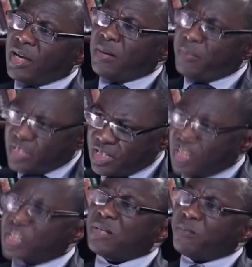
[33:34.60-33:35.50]
a
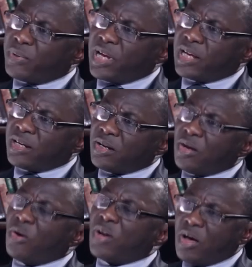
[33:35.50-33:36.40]
mitigation plan
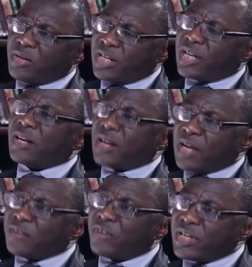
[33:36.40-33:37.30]
on how they can
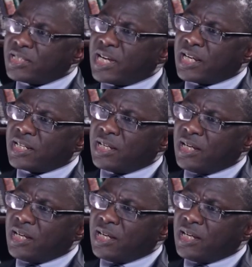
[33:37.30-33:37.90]
address that.